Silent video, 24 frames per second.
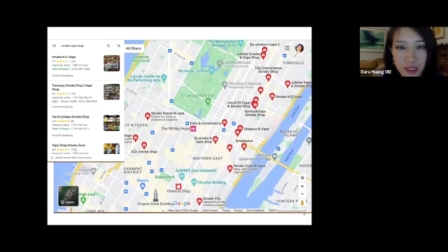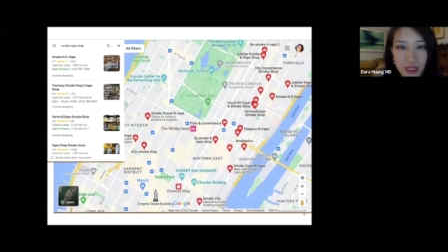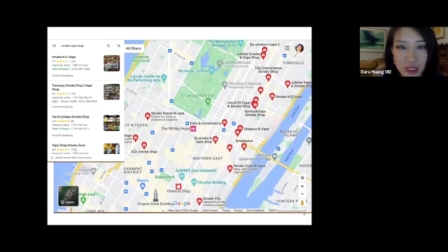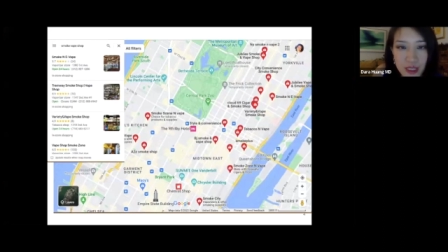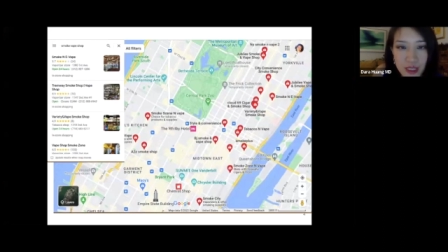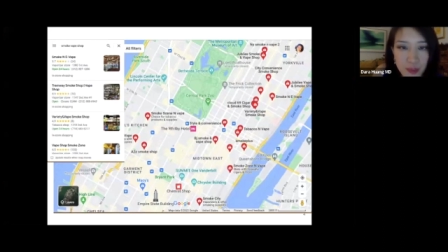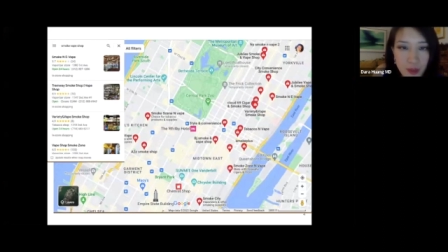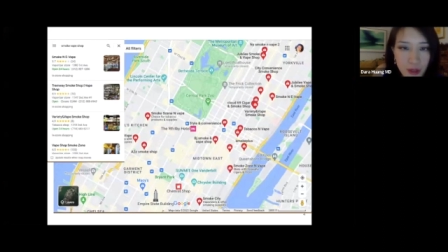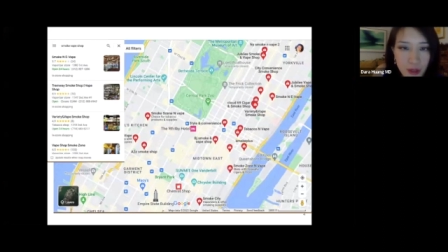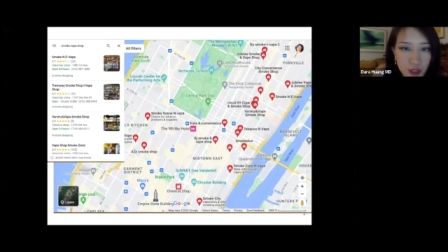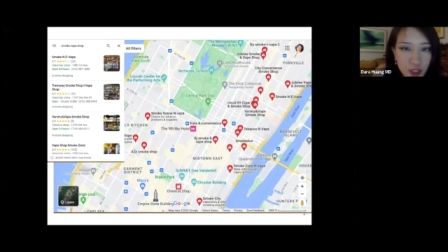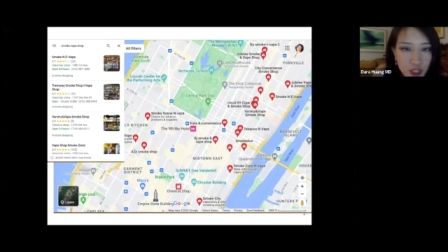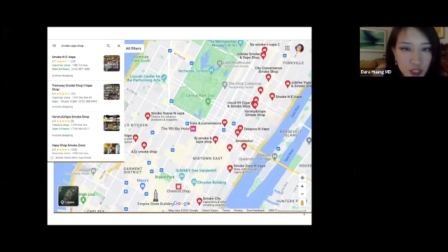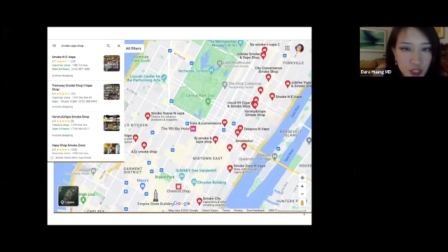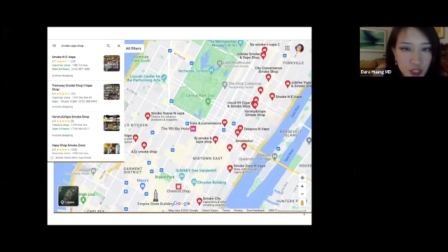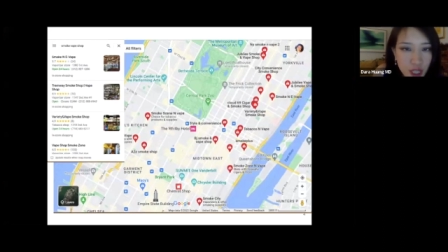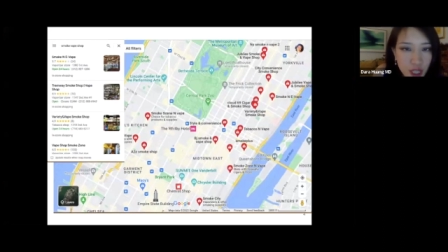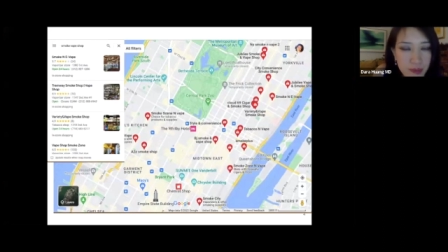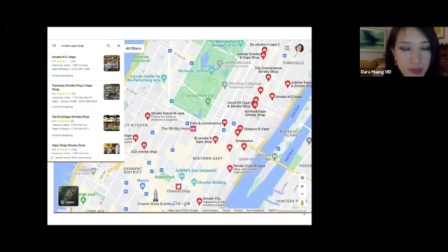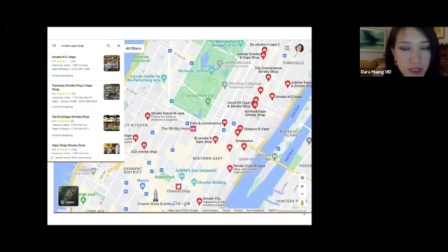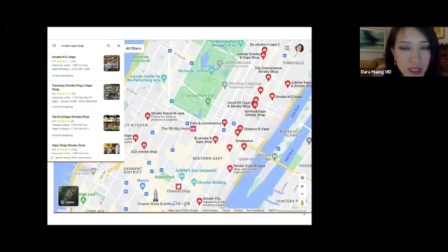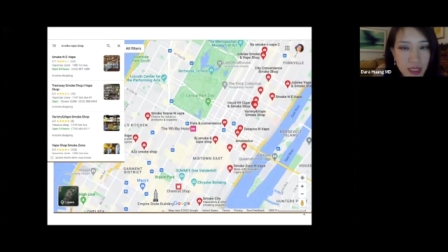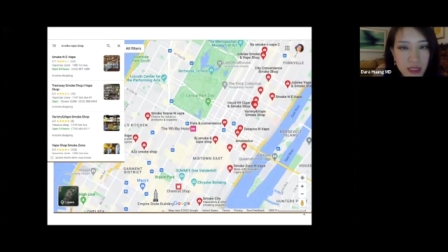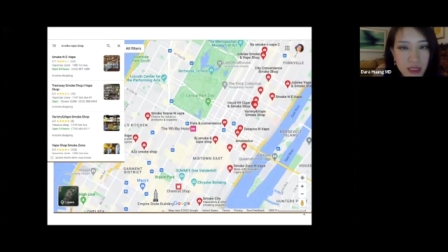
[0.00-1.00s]
smoke
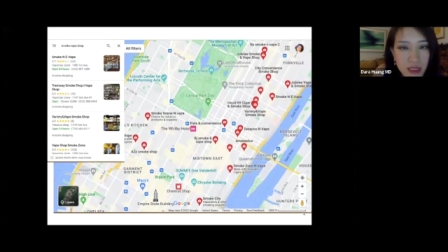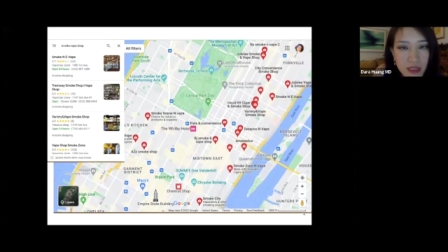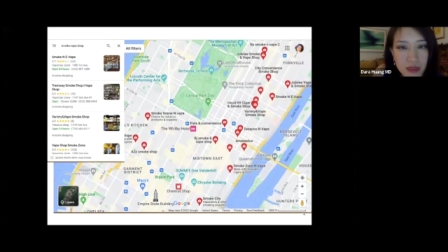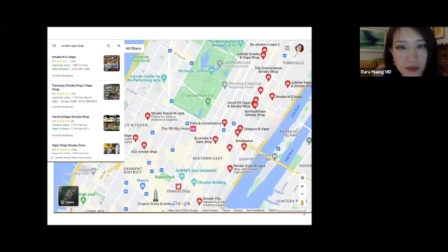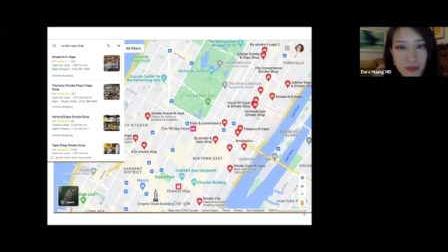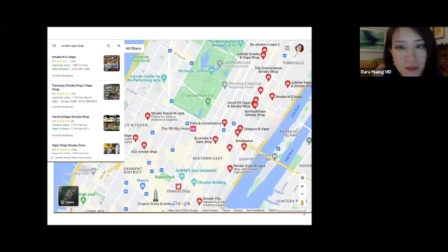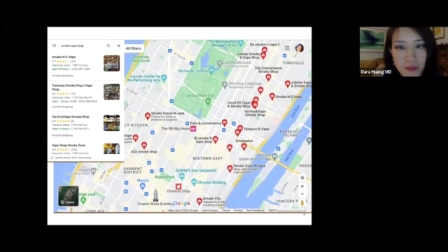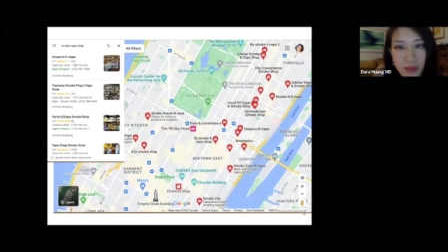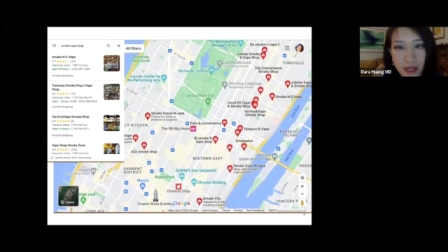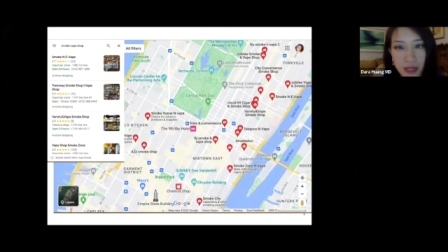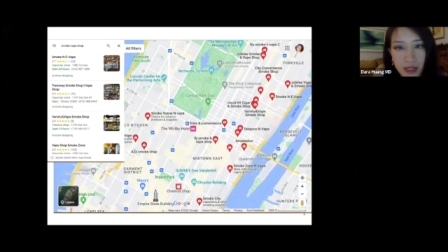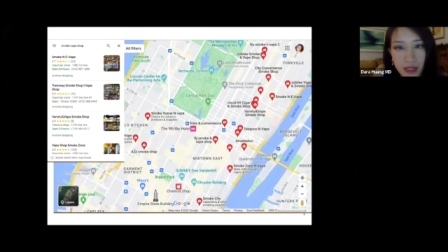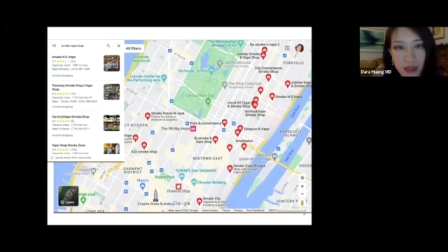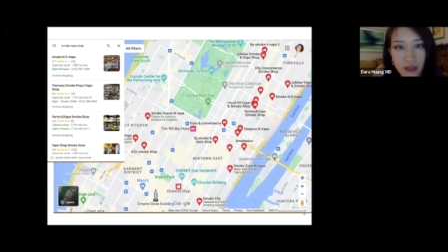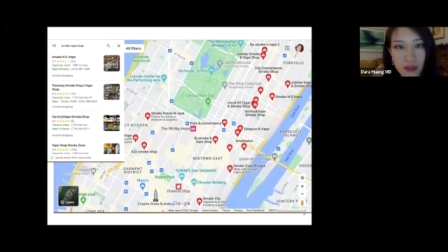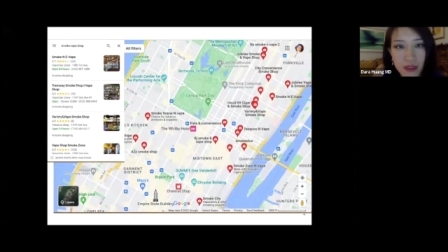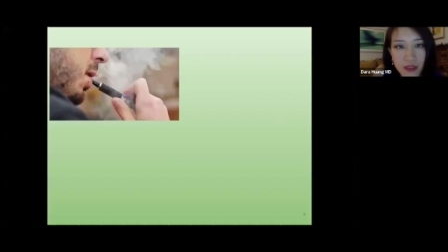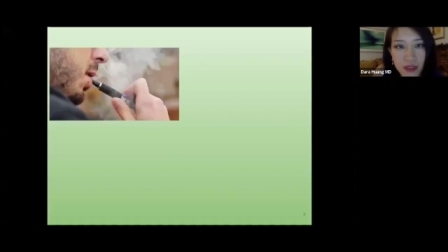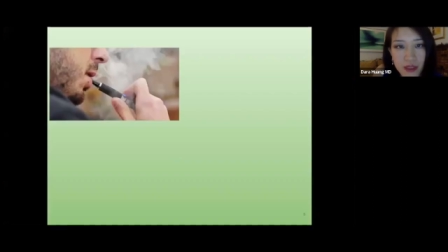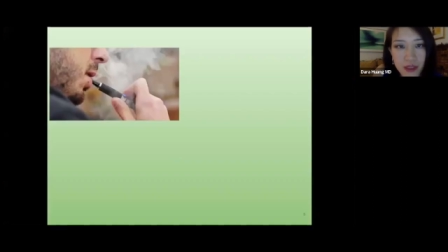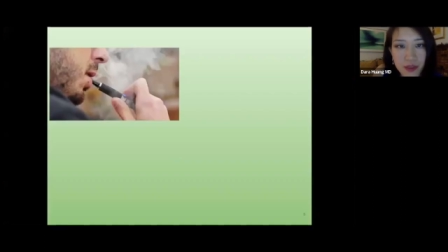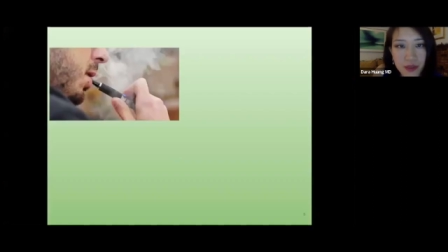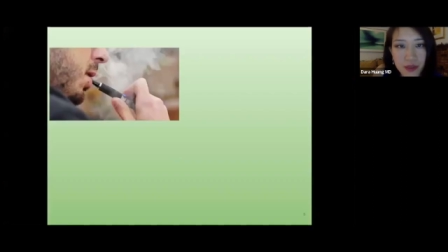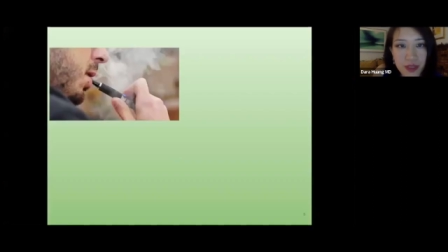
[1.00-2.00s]
shops and medical
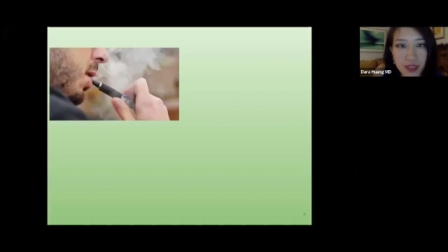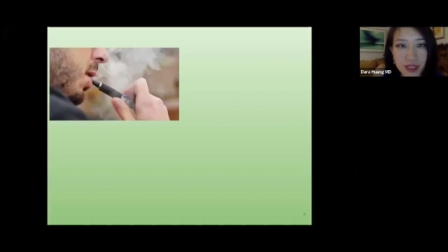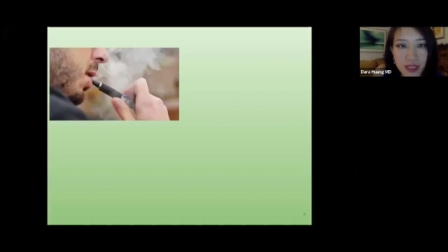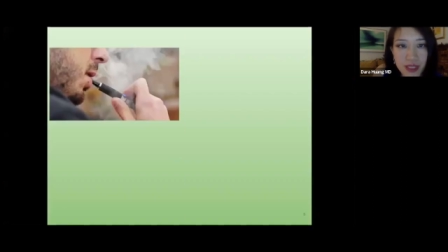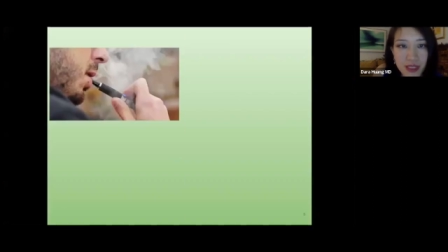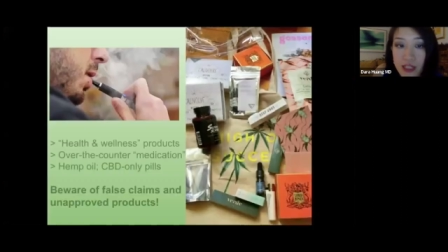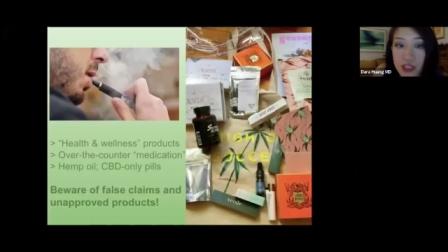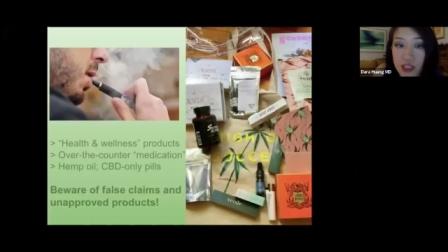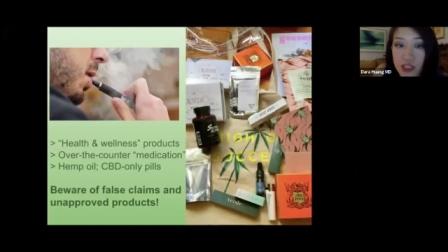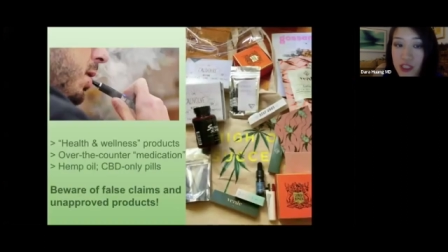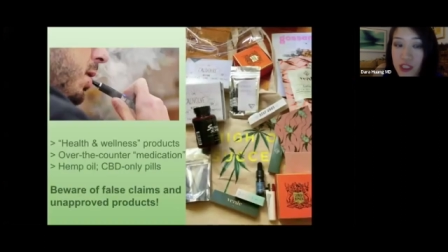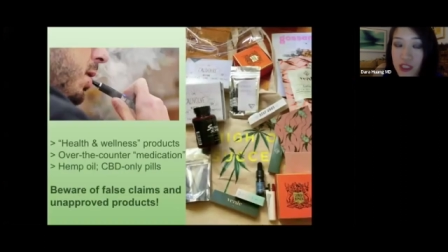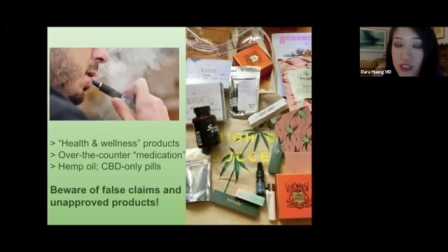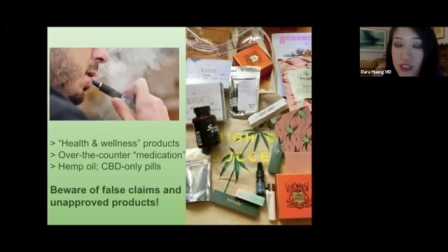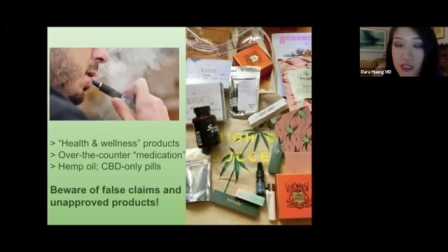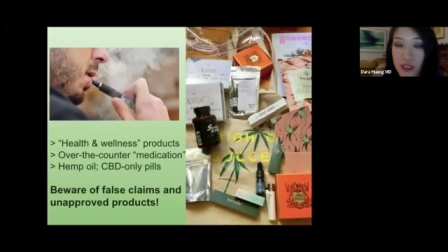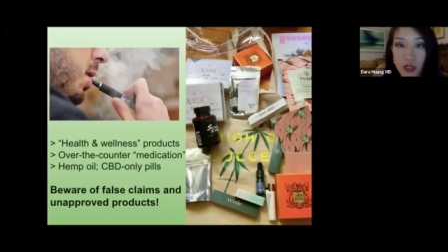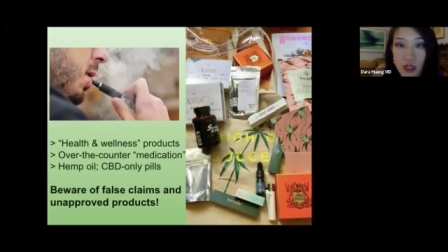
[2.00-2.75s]
use. Just